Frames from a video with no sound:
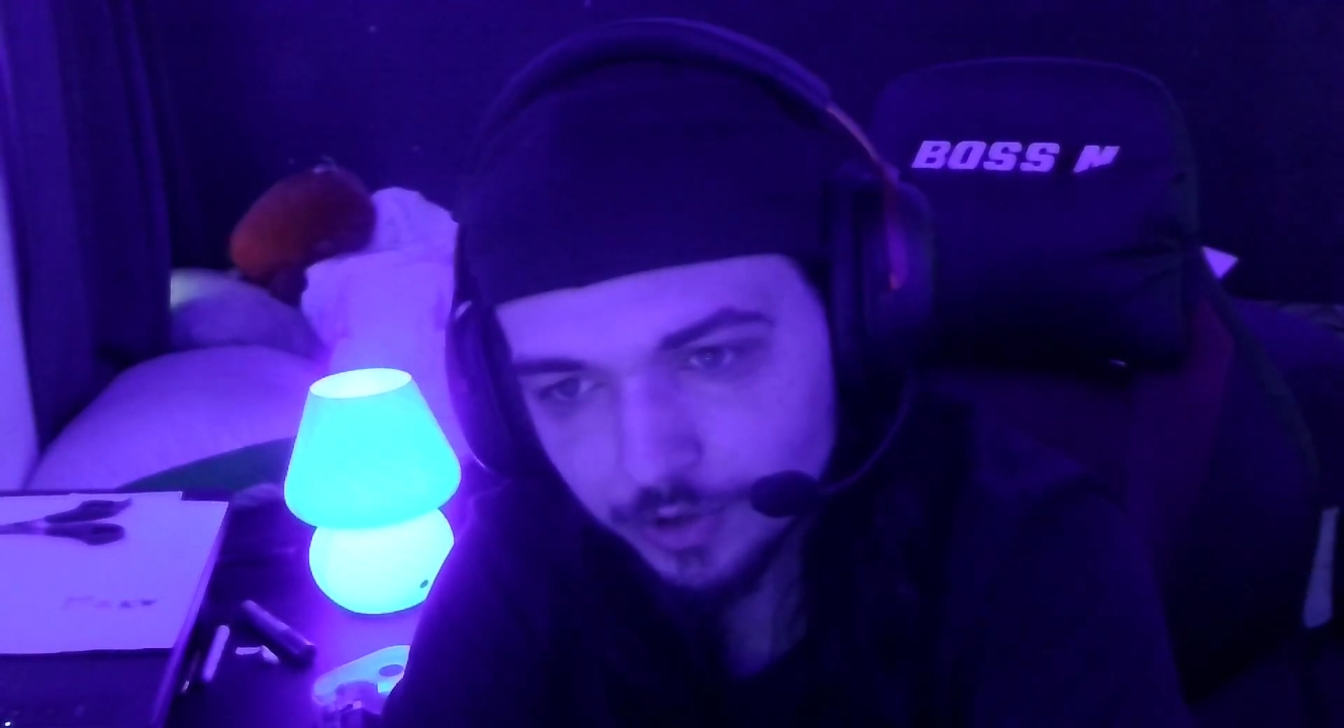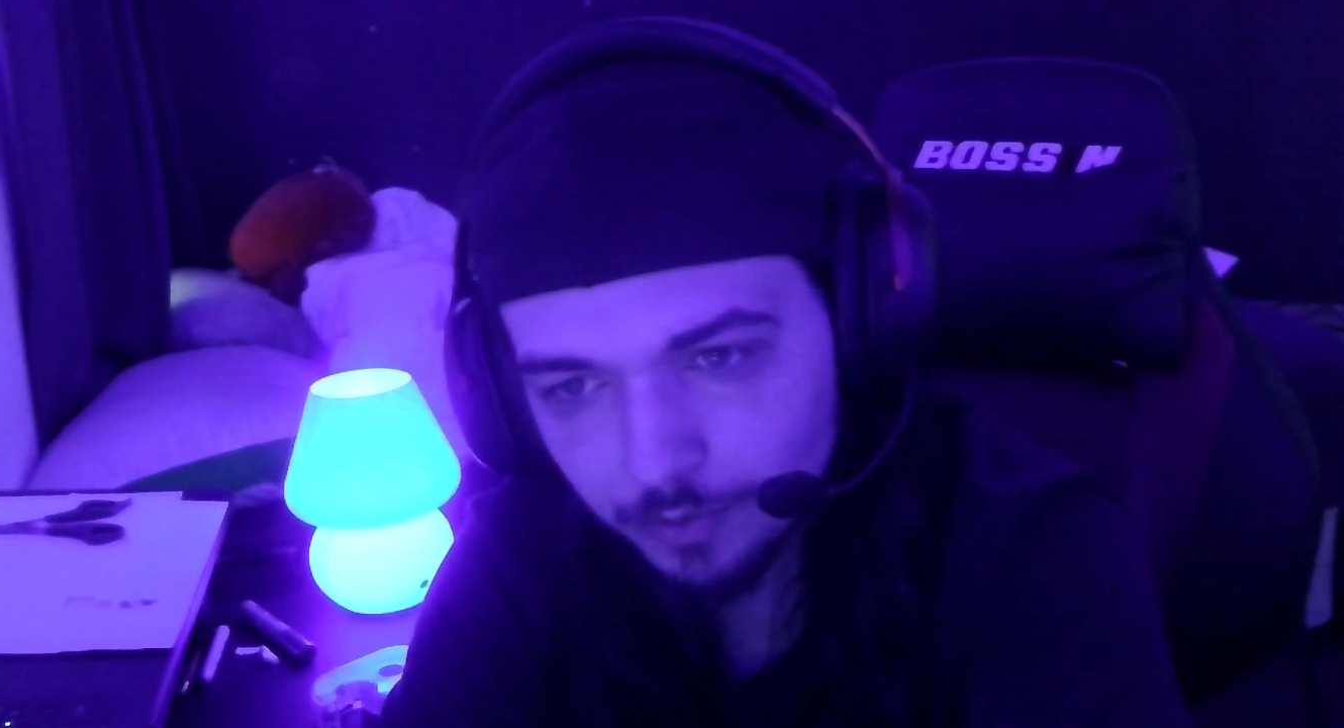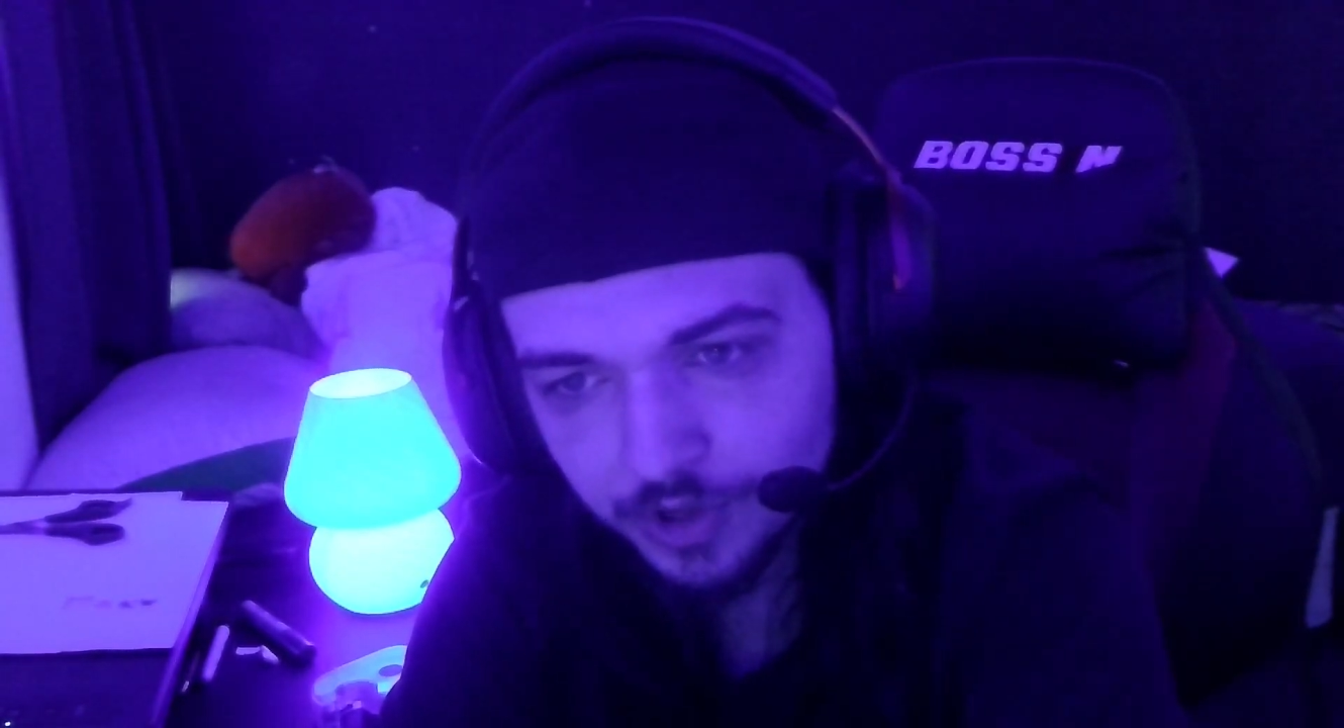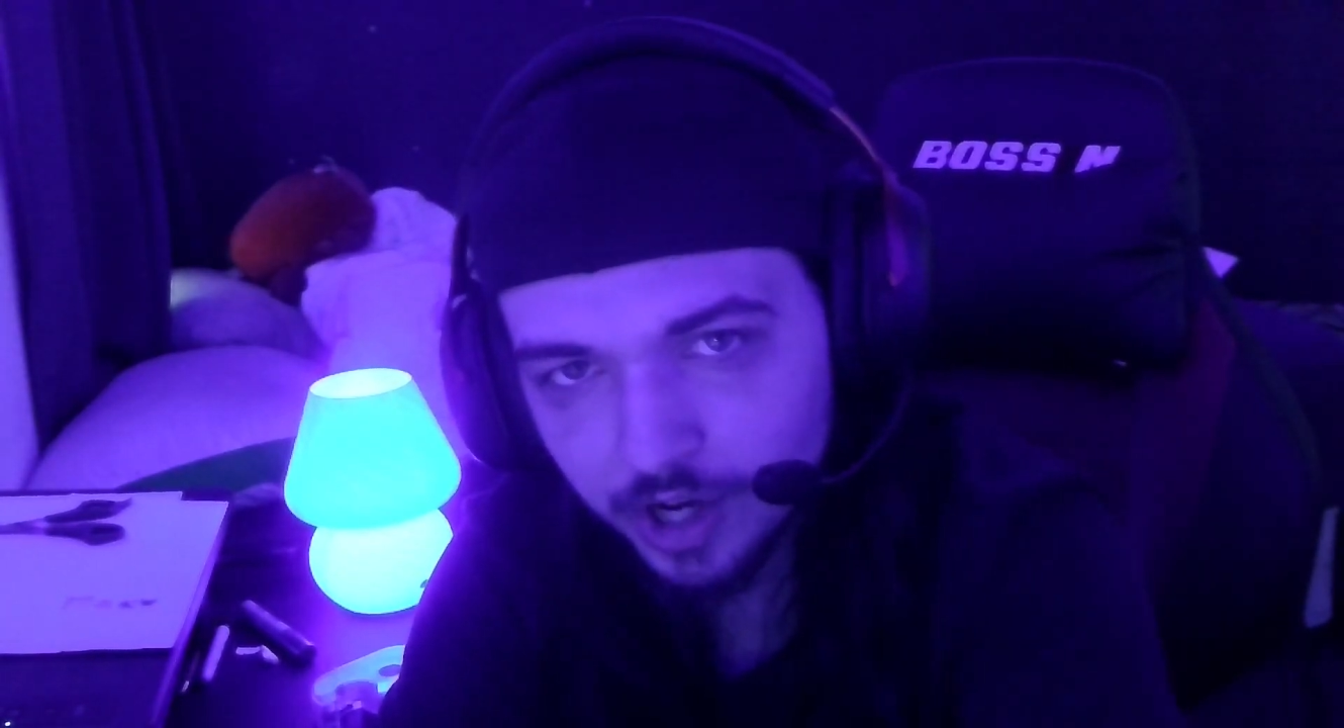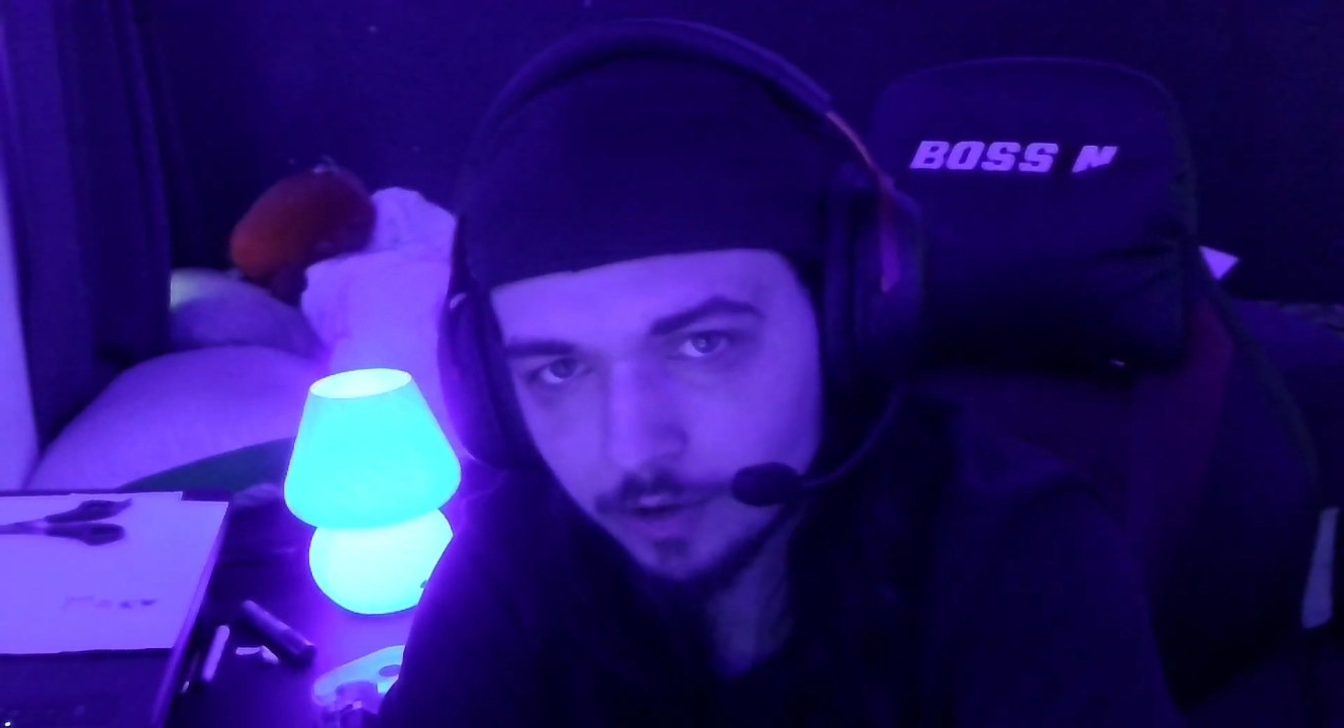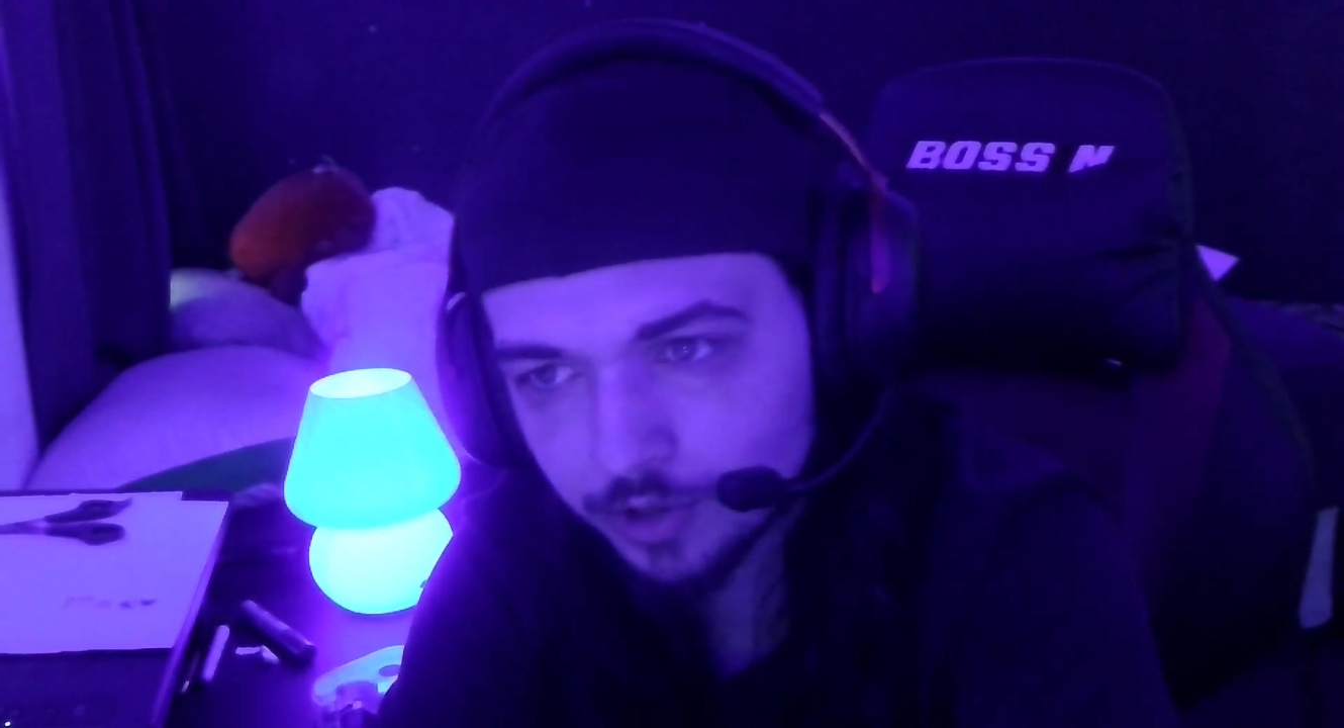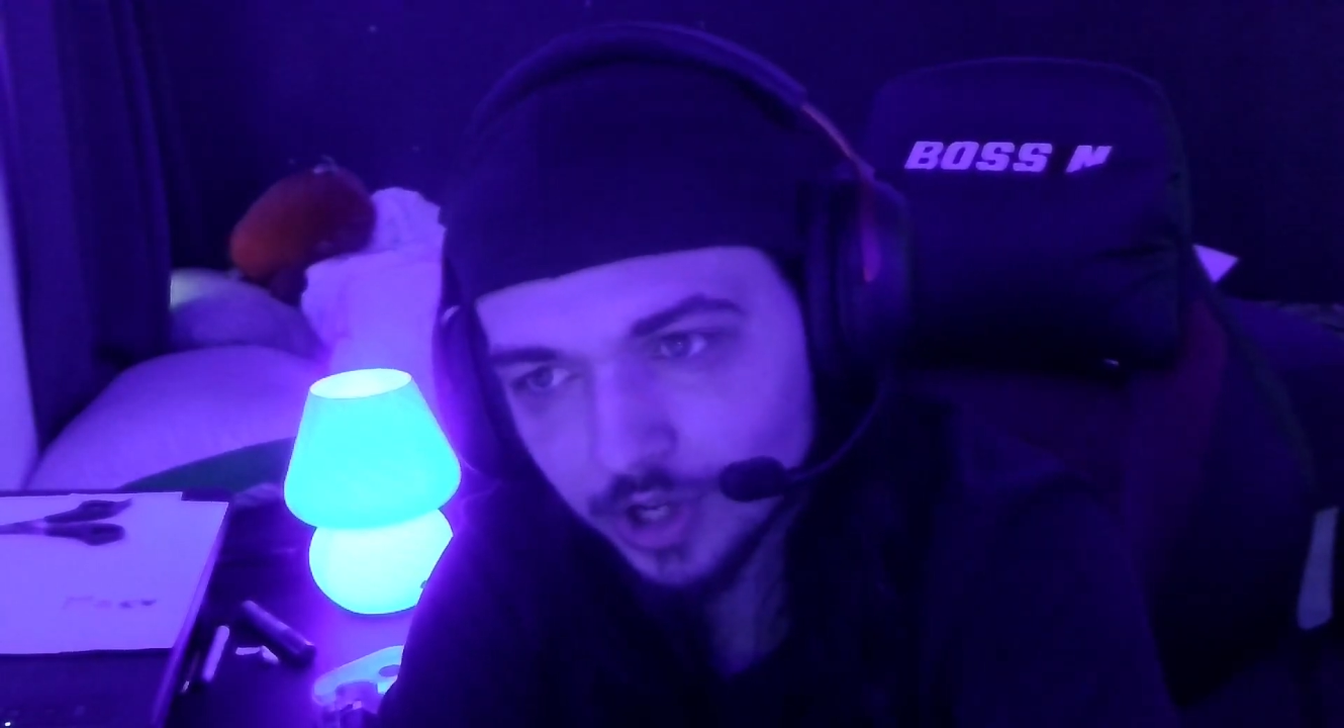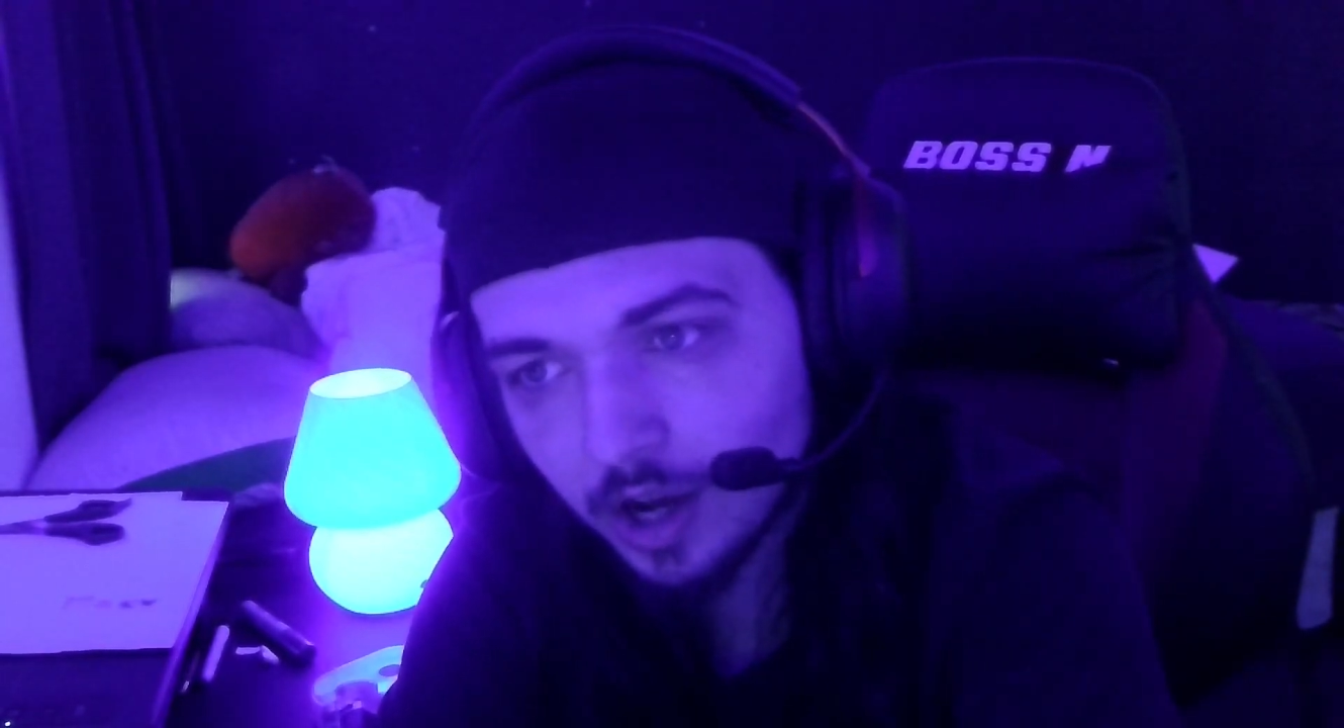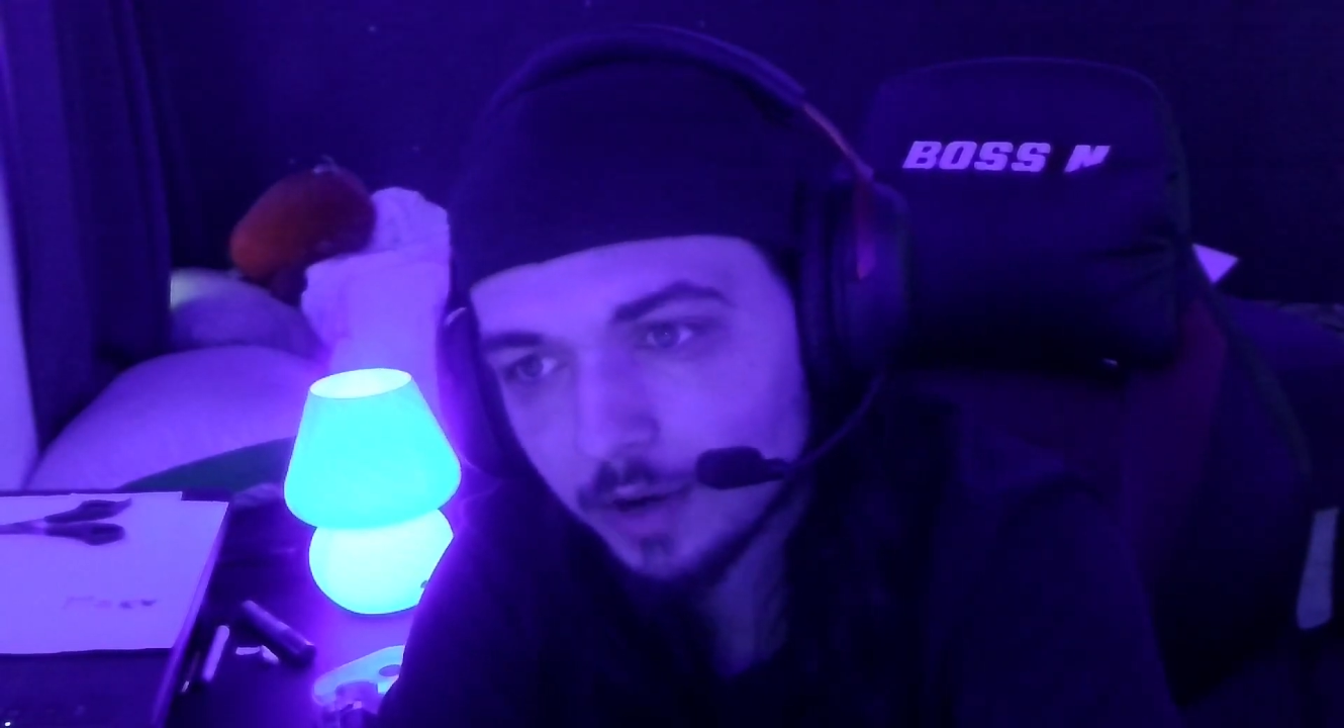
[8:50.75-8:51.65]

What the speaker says: Rajang will just hunt